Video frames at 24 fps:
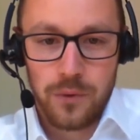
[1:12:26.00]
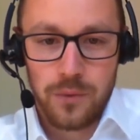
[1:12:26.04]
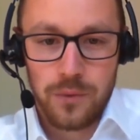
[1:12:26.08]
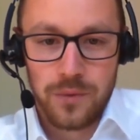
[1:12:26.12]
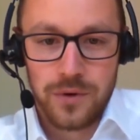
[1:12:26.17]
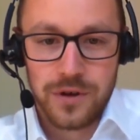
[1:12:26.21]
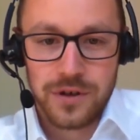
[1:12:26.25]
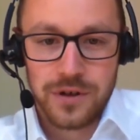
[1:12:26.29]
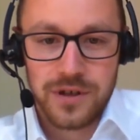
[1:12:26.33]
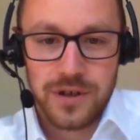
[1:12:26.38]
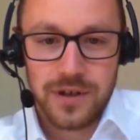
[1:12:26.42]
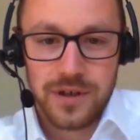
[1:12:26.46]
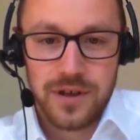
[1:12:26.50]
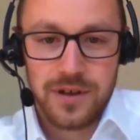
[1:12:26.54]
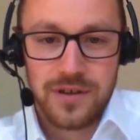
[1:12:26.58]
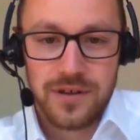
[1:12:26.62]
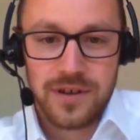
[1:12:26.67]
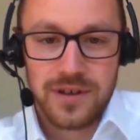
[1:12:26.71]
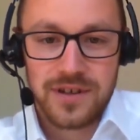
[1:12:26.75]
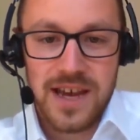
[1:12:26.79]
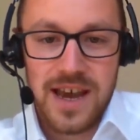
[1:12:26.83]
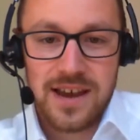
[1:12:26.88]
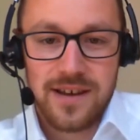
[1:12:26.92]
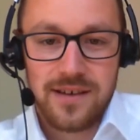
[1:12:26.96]
forward
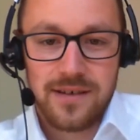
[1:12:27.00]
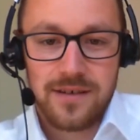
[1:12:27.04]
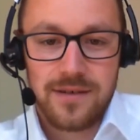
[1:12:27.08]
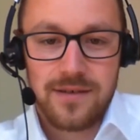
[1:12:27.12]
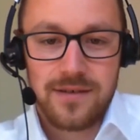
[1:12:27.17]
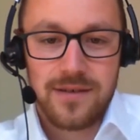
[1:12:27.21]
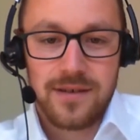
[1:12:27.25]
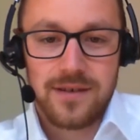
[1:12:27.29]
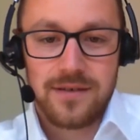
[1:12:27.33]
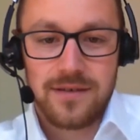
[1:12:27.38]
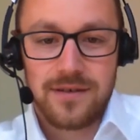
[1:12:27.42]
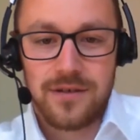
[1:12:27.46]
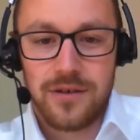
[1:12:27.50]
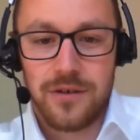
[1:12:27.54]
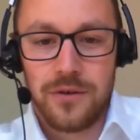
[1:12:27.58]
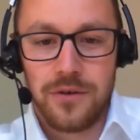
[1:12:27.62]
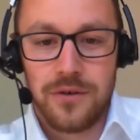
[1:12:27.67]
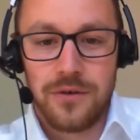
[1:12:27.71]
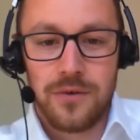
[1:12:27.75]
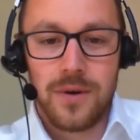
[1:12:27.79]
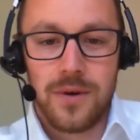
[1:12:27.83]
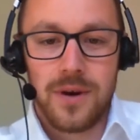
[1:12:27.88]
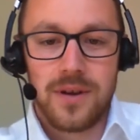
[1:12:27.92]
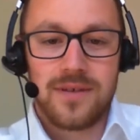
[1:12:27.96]
the text
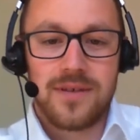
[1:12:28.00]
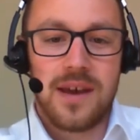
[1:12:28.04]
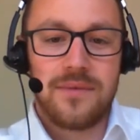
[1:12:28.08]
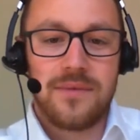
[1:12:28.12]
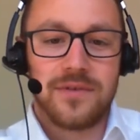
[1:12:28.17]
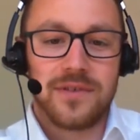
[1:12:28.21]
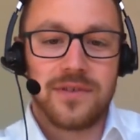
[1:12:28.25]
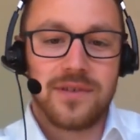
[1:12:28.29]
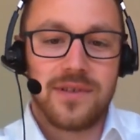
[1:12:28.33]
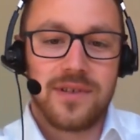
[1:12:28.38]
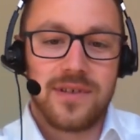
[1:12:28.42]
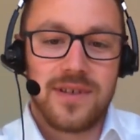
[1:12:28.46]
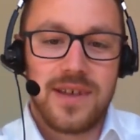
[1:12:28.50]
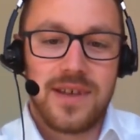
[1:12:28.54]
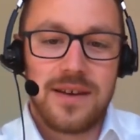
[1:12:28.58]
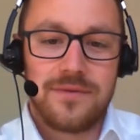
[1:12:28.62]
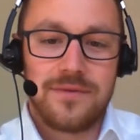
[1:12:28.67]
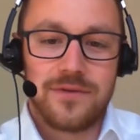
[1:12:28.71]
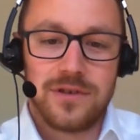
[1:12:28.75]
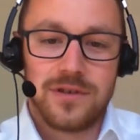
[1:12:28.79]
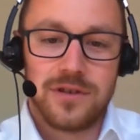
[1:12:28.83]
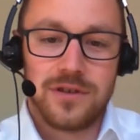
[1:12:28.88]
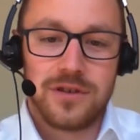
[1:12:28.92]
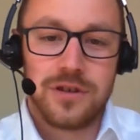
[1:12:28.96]
to
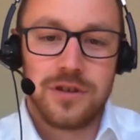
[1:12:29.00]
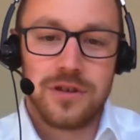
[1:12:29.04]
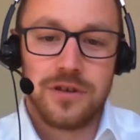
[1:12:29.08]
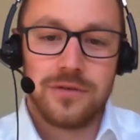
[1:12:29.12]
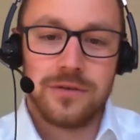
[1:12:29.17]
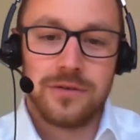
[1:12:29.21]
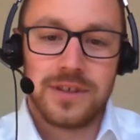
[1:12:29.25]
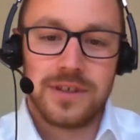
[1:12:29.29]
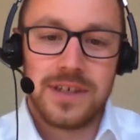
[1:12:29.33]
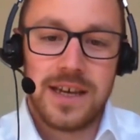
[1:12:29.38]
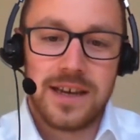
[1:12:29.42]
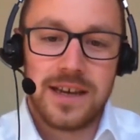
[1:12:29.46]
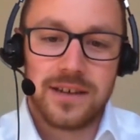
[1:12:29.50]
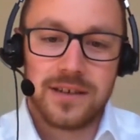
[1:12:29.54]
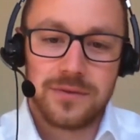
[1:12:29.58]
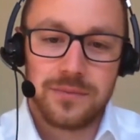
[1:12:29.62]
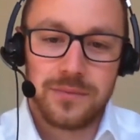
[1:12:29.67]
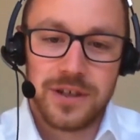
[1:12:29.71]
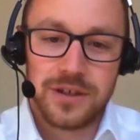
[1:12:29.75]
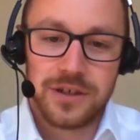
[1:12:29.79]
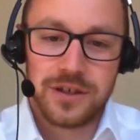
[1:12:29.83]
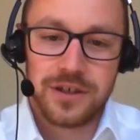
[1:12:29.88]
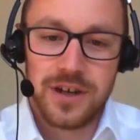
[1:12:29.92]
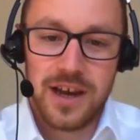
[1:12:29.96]

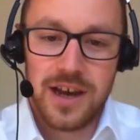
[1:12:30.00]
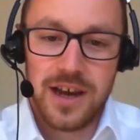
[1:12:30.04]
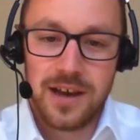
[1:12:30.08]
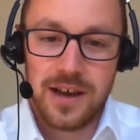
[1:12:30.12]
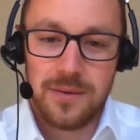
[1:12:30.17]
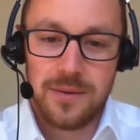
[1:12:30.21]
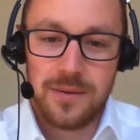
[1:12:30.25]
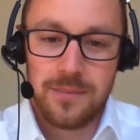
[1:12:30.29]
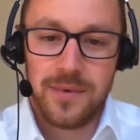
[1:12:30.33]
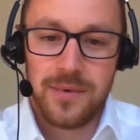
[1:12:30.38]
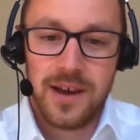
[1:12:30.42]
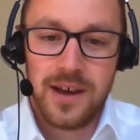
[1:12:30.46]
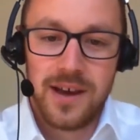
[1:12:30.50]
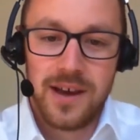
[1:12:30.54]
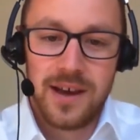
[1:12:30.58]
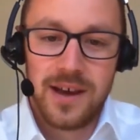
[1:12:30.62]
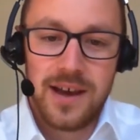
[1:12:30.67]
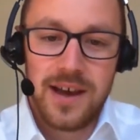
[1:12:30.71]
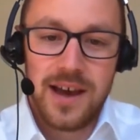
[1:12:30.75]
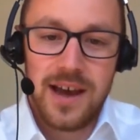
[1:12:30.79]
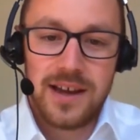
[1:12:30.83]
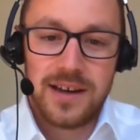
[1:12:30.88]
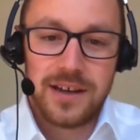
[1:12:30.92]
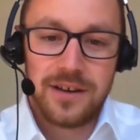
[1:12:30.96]
7726, which
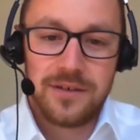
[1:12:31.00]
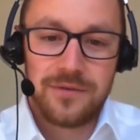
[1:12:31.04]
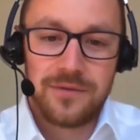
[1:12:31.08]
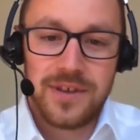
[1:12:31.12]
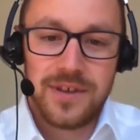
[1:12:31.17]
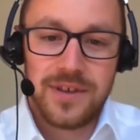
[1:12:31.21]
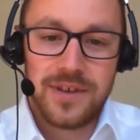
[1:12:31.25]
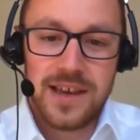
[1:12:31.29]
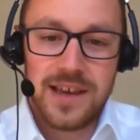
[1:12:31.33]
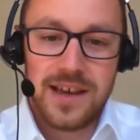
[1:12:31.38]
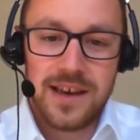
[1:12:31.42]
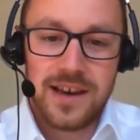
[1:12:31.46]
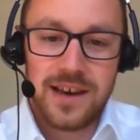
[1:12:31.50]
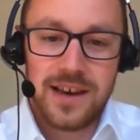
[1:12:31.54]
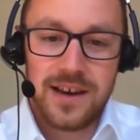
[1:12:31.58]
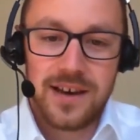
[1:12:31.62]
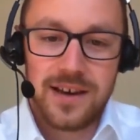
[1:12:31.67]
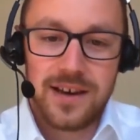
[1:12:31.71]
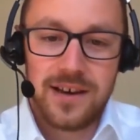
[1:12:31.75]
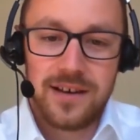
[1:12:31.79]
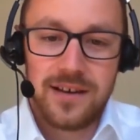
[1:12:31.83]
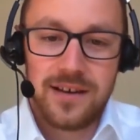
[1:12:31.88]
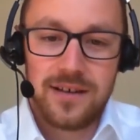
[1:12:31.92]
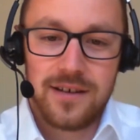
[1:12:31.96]
any of
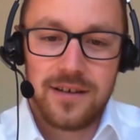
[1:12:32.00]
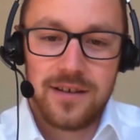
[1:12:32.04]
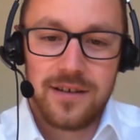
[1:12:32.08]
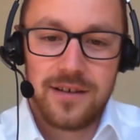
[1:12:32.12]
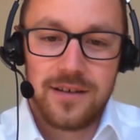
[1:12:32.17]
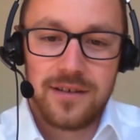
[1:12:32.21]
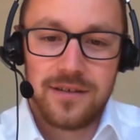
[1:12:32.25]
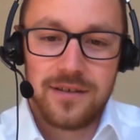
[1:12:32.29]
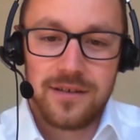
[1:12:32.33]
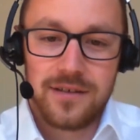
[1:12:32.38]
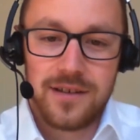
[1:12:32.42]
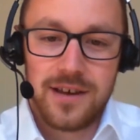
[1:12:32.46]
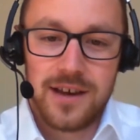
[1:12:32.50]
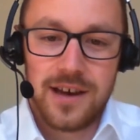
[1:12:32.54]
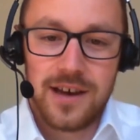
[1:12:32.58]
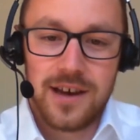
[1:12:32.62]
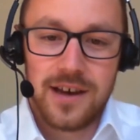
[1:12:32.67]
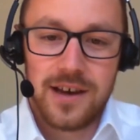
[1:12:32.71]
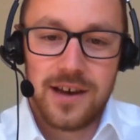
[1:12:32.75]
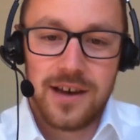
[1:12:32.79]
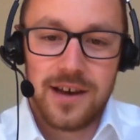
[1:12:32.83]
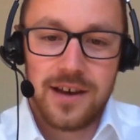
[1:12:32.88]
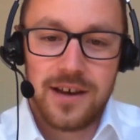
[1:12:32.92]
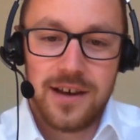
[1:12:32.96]
the
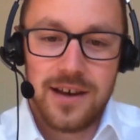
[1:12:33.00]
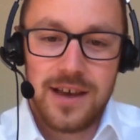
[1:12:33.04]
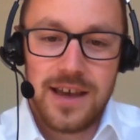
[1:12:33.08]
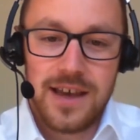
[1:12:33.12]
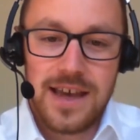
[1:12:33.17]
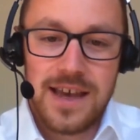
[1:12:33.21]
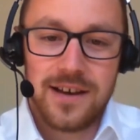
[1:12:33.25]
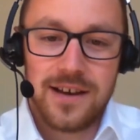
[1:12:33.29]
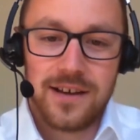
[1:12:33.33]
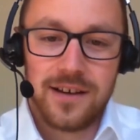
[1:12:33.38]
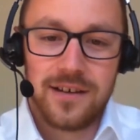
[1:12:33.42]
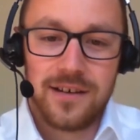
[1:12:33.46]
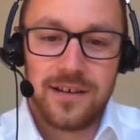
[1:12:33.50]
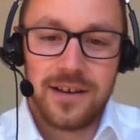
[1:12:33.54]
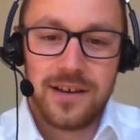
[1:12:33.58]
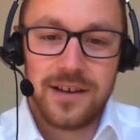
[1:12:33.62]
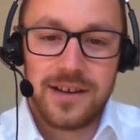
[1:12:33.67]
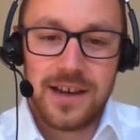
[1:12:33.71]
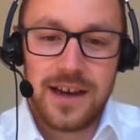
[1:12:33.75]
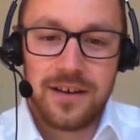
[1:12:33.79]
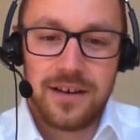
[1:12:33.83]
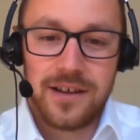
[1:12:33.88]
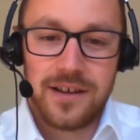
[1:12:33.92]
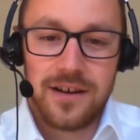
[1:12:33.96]

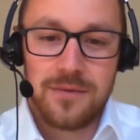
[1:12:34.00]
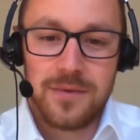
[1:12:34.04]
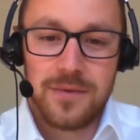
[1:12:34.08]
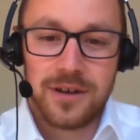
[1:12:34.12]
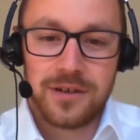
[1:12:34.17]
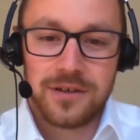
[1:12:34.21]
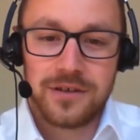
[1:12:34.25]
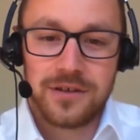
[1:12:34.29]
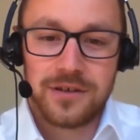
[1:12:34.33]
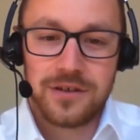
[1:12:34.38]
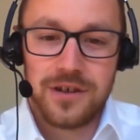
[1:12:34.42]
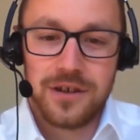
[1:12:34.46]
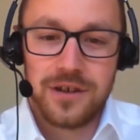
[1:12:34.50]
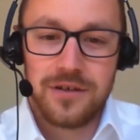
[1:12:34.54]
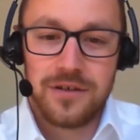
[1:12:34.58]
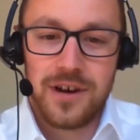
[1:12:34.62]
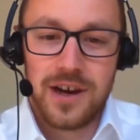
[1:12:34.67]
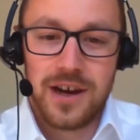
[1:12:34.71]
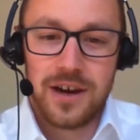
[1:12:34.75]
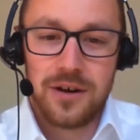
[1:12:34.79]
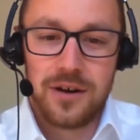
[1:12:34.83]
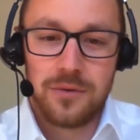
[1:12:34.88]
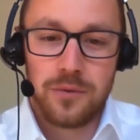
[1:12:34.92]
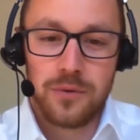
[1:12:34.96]
eagle-eyed out there amongst
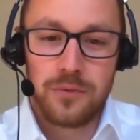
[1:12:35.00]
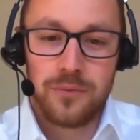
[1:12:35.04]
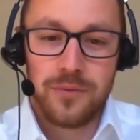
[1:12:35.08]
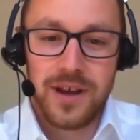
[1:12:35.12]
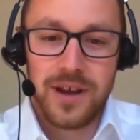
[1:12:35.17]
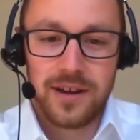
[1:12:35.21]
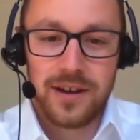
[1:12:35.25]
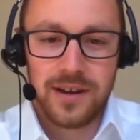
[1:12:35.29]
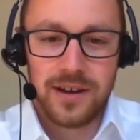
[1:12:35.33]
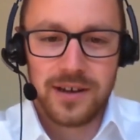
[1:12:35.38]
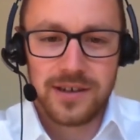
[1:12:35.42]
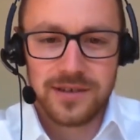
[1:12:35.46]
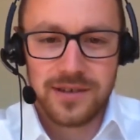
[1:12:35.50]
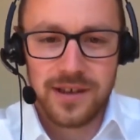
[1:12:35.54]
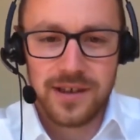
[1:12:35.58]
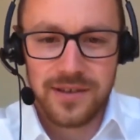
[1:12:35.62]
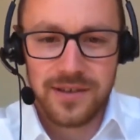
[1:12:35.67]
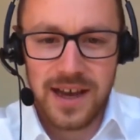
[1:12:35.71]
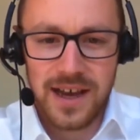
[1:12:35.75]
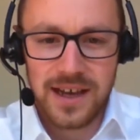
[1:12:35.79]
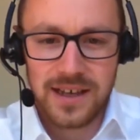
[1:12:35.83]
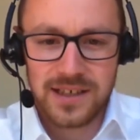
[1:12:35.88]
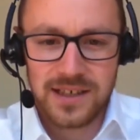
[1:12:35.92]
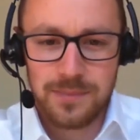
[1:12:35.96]
you will
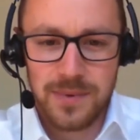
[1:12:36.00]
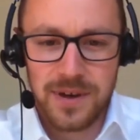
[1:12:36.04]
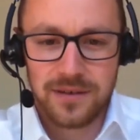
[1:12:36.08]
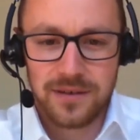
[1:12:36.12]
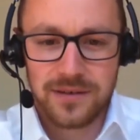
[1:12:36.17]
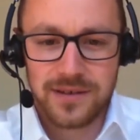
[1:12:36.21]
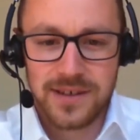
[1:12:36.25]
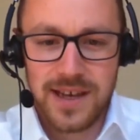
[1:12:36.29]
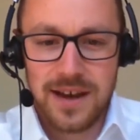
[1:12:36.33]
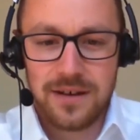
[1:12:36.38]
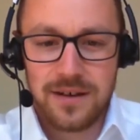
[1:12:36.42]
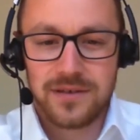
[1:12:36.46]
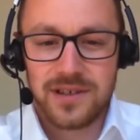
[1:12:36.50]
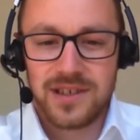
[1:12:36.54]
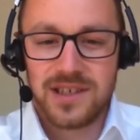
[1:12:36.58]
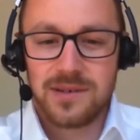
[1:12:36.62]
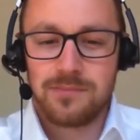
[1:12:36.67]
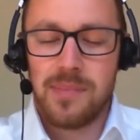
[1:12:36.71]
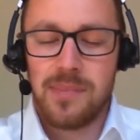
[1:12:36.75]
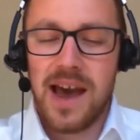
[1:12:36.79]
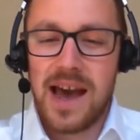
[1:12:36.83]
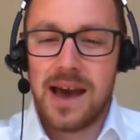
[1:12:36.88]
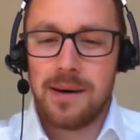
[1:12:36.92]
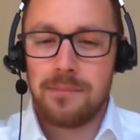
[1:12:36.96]
realise that spells
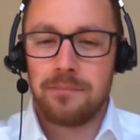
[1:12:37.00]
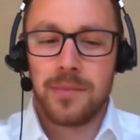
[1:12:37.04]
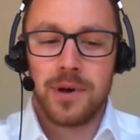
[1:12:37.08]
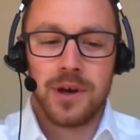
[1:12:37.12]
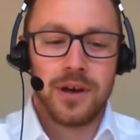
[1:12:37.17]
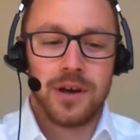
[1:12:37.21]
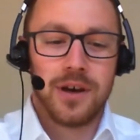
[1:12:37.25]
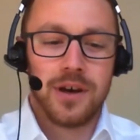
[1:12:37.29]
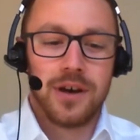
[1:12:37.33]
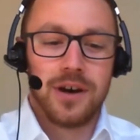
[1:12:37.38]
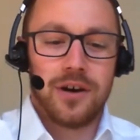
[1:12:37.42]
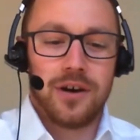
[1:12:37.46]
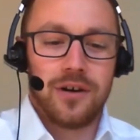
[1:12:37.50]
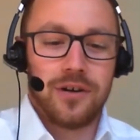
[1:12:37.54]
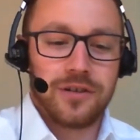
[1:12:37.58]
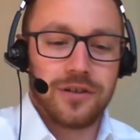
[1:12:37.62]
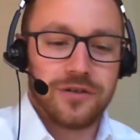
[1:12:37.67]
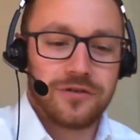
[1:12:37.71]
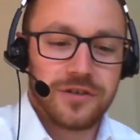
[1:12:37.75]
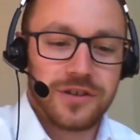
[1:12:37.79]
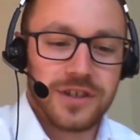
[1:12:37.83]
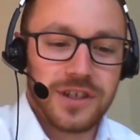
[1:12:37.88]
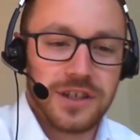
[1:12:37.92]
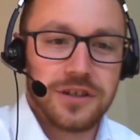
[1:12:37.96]
out spam
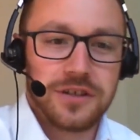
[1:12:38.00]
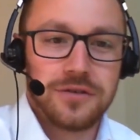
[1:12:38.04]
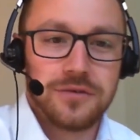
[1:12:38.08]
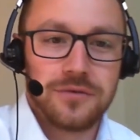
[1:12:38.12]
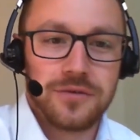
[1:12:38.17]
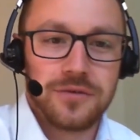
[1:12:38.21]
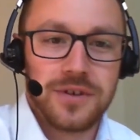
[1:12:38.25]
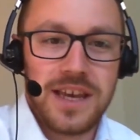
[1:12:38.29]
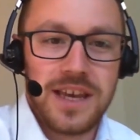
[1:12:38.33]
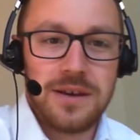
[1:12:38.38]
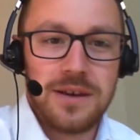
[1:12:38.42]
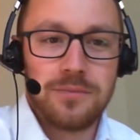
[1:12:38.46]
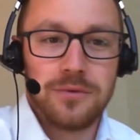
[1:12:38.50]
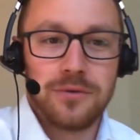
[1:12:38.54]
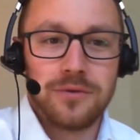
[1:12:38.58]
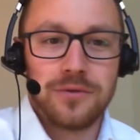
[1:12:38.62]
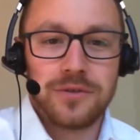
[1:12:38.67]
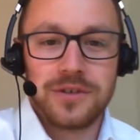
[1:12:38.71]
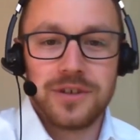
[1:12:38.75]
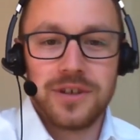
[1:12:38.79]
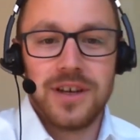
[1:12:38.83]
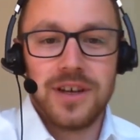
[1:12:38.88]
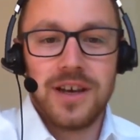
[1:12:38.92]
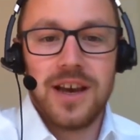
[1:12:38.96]
on a traditional
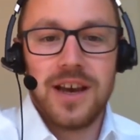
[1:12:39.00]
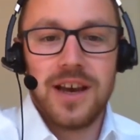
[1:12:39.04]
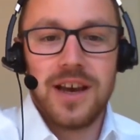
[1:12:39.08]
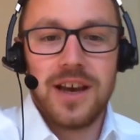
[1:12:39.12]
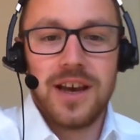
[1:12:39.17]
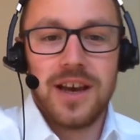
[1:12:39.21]
keyboard.